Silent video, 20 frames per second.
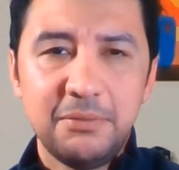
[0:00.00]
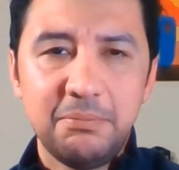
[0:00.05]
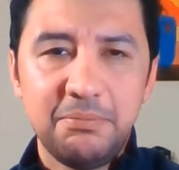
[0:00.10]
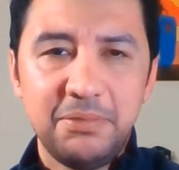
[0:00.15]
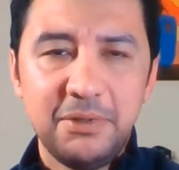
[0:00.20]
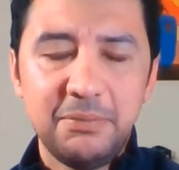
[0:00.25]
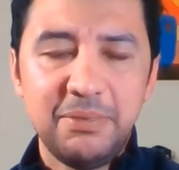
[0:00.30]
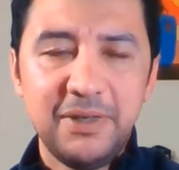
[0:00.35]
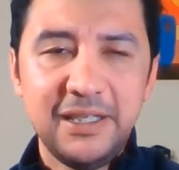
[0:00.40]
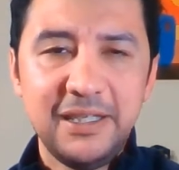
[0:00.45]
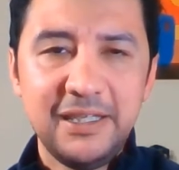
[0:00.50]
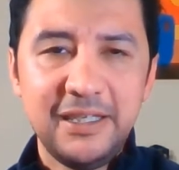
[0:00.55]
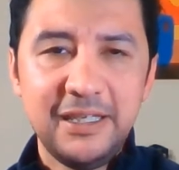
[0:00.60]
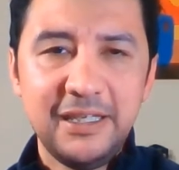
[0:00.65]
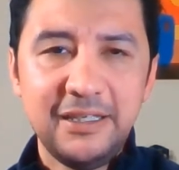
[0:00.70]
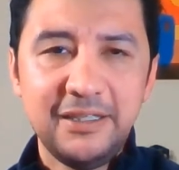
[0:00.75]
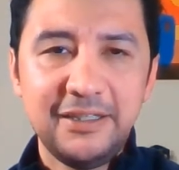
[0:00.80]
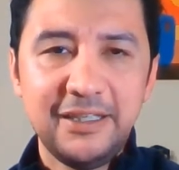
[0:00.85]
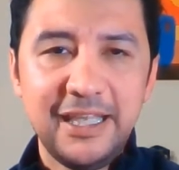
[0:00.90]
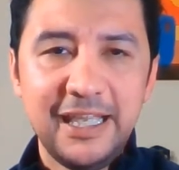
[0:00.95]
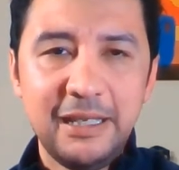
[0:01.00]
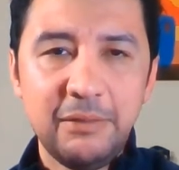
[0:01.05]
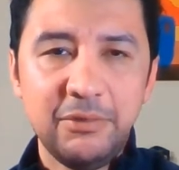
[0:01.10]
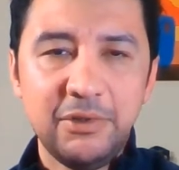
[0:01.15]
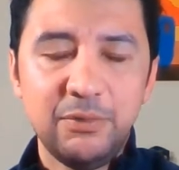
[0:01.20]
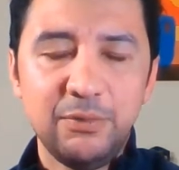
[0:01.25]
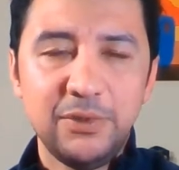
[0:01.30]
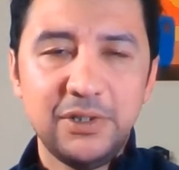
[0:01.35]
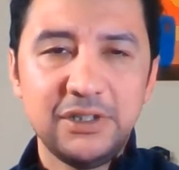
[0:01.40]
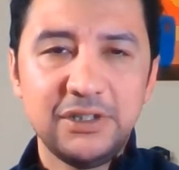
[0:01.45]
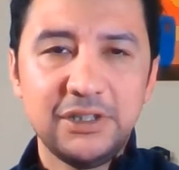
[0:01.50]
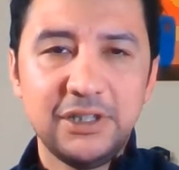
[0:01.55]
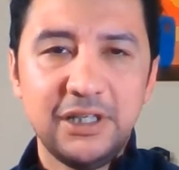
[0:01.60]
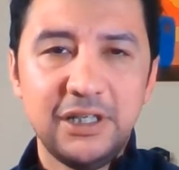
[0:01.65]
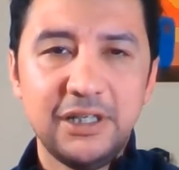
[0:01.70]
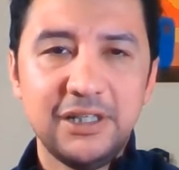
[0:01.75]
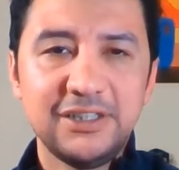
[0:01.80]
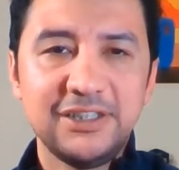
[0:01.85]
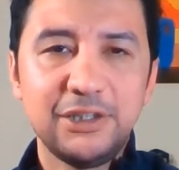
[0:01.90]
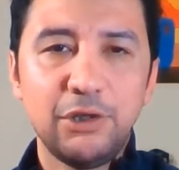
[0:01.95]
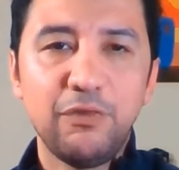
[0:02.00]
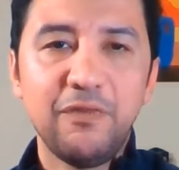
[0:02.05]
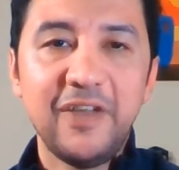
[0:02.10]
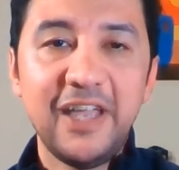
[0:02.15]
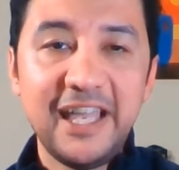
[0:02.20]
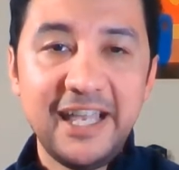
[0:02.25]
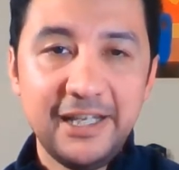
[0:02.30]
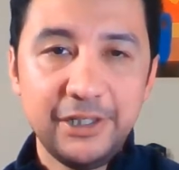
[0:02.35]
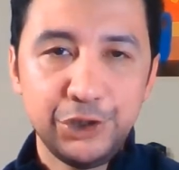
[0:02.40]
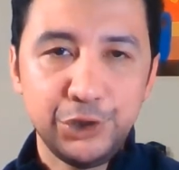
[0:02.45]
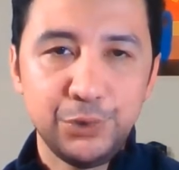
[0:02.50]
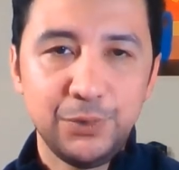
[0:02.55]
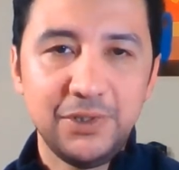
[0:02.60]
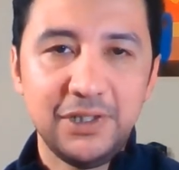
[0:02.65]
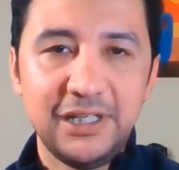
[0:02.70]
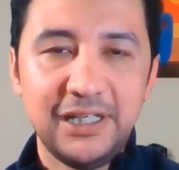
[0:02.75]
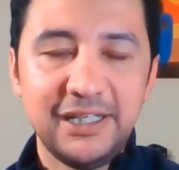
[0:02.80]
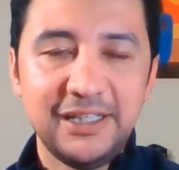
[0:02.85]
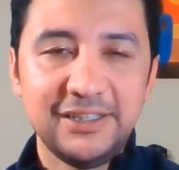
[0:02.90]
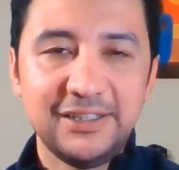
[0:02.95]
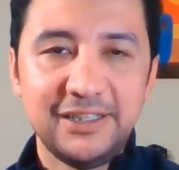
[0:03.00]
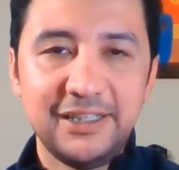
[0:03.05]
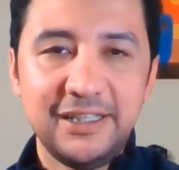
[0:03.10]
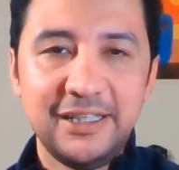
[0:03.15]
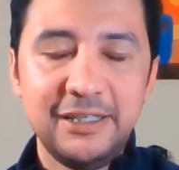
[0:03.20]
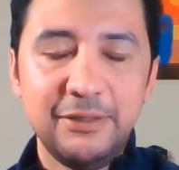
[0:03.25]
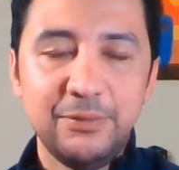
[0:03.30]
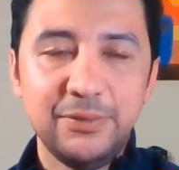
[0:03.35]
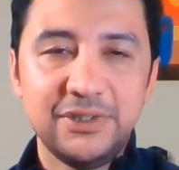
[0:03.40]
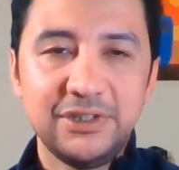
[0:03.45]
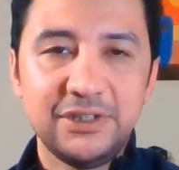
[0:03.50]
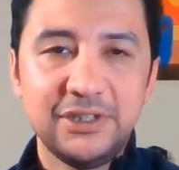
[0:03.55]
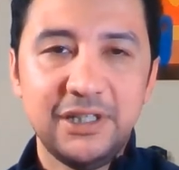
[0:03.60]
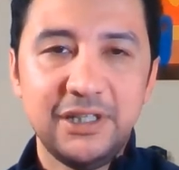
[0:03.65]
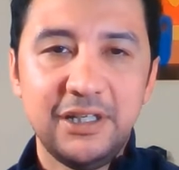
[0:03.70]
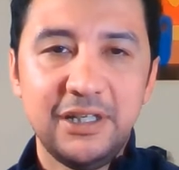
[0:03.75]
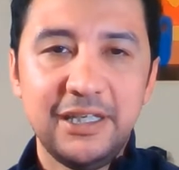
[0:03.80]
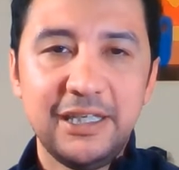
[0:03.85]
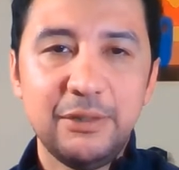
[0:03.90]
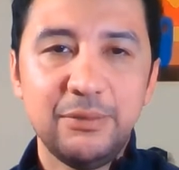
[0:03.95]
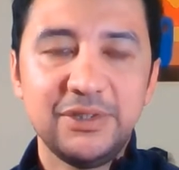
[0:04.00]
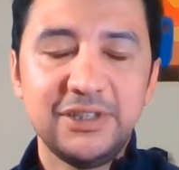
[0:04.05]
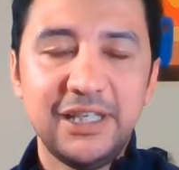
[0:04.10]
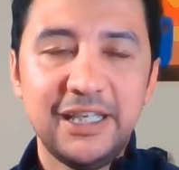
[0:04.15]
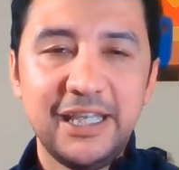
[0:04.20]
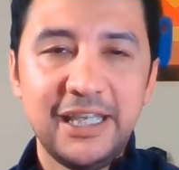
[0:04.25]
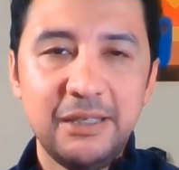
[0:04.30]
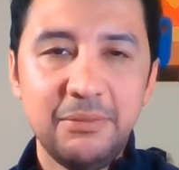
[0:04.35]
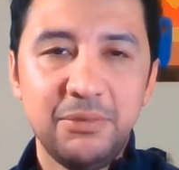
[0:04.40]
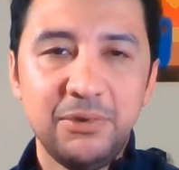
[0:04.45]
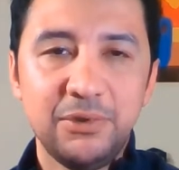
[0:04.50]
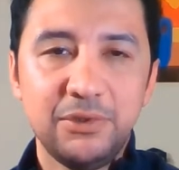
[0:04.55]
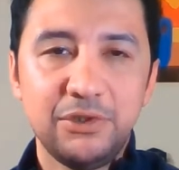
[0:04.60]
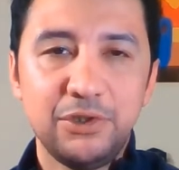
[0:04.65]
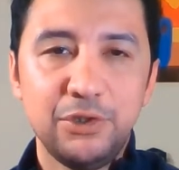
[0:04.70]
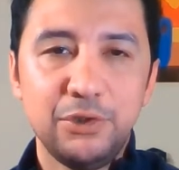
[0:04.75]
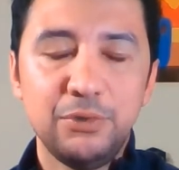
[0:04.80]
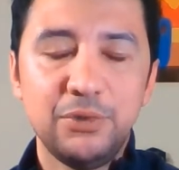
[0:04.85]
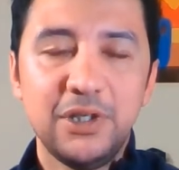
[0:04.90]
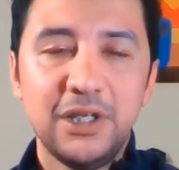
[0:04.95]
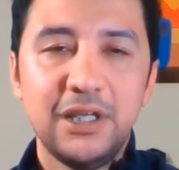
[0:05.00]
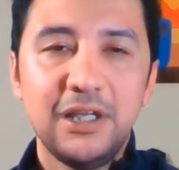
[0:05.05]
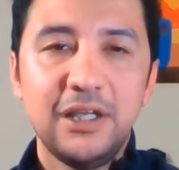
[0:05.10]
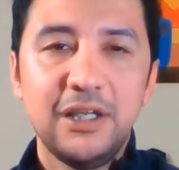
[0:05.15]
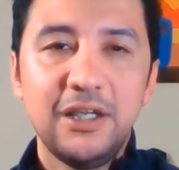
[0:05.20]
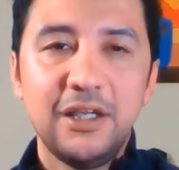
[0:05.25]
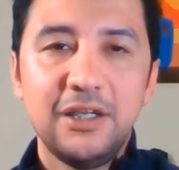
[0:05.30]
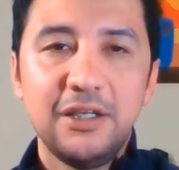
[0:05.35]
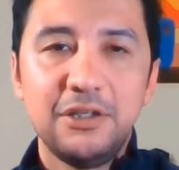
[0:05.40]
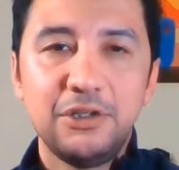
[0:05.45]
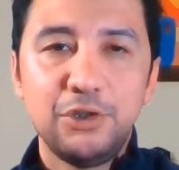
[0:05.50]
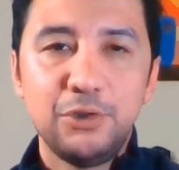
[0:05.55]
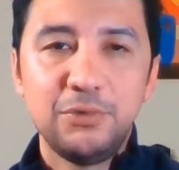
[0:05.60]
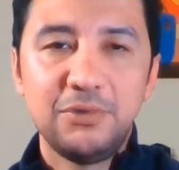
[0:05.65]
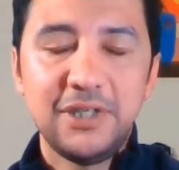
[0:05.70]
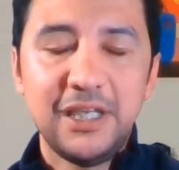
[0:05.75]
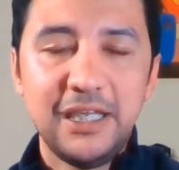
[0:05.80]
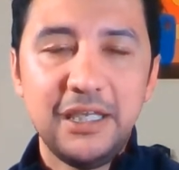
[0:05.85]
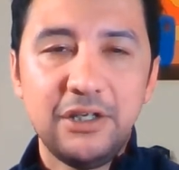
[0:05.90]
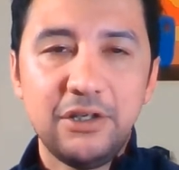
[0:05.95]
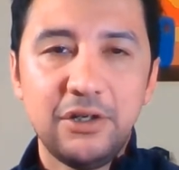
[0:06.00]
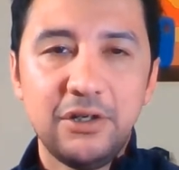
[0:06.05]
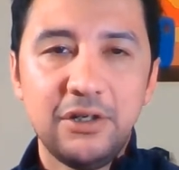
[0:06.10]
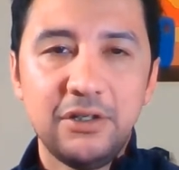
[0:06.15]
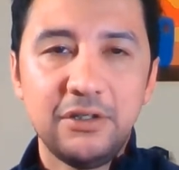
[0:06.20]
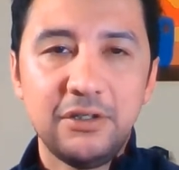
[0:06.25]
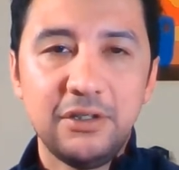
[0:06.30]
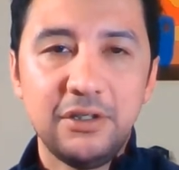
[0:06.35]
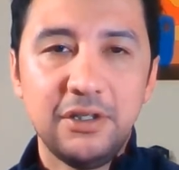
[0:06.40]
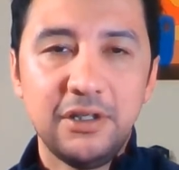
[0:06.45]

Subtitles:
But by the end, Cameron was self-actualized, and he was able to take on